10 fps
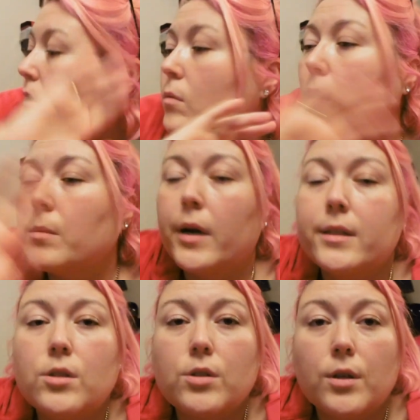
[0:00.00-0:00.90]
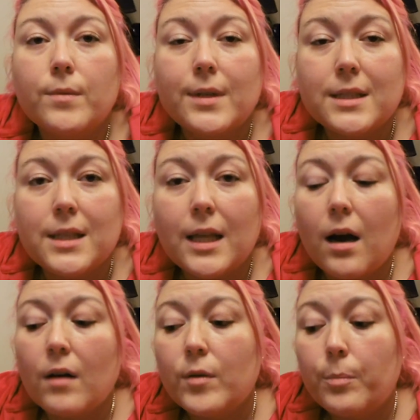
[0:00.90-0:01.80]
what I'm going to do is the
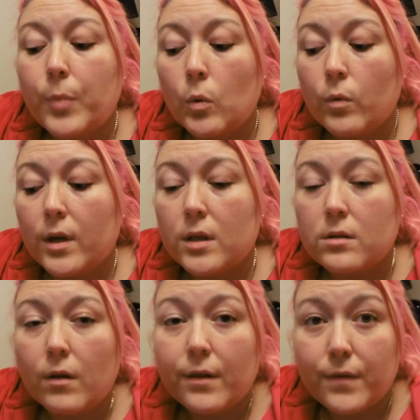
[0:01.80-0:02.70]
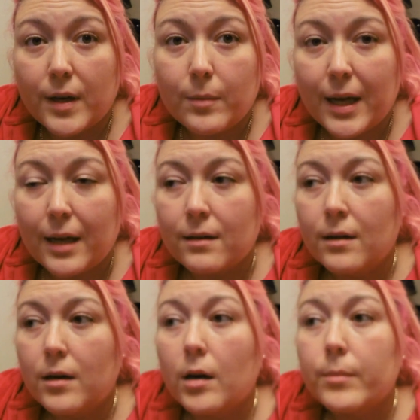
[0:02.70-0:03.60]
other ball that has got the fin bit in
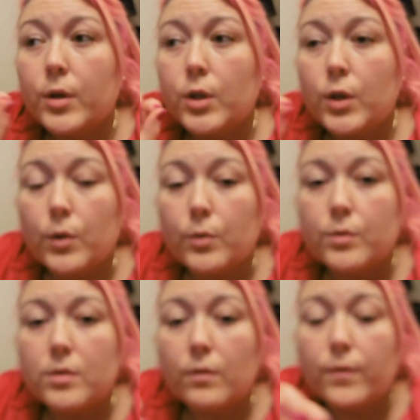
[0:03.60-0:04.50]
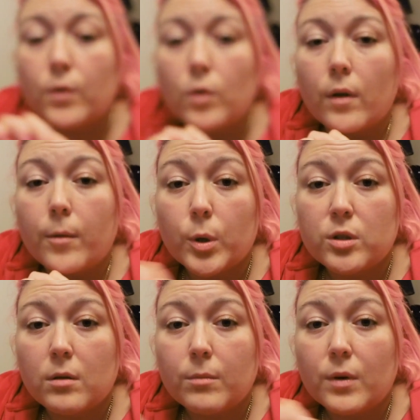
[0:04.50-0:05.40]
I'm going to use for the
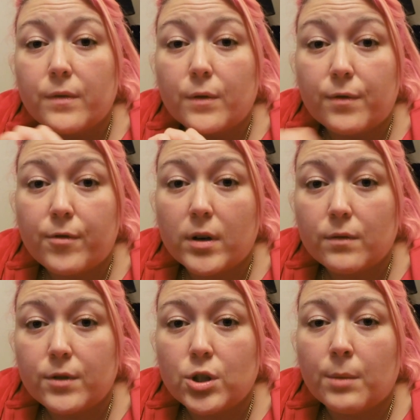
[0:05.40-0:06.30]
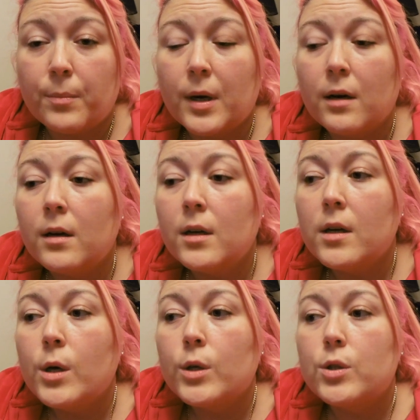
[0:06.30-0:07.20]
bottom of the front of the jumper
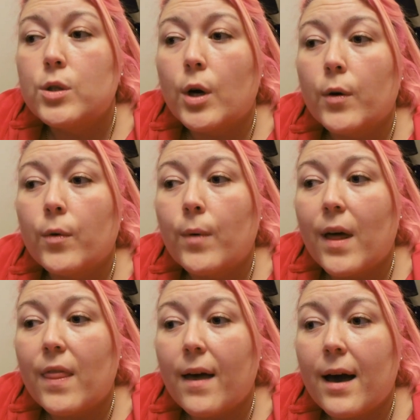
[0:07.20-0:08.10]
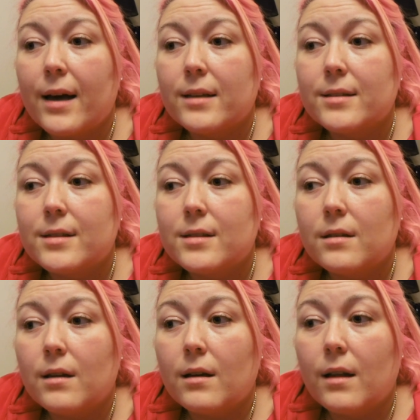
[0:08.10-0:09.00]
so that
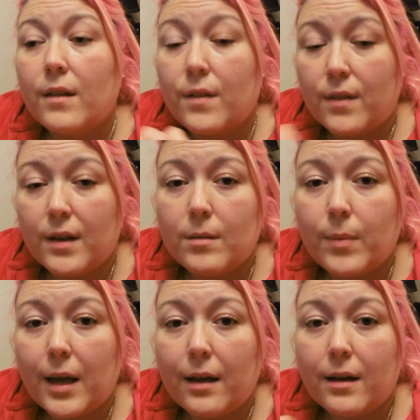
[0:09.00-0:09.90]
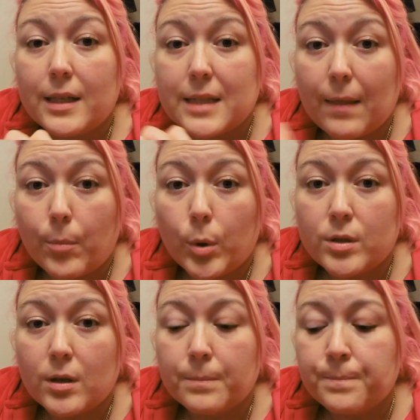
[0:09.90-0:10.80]
the thin bit is at the
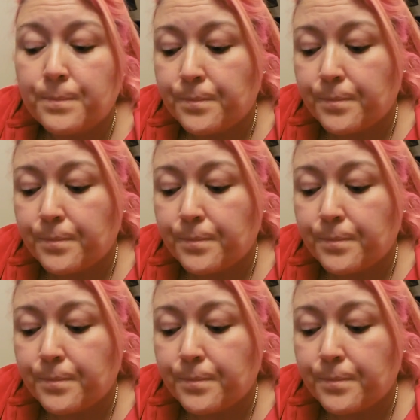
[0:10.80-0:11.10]
bottom.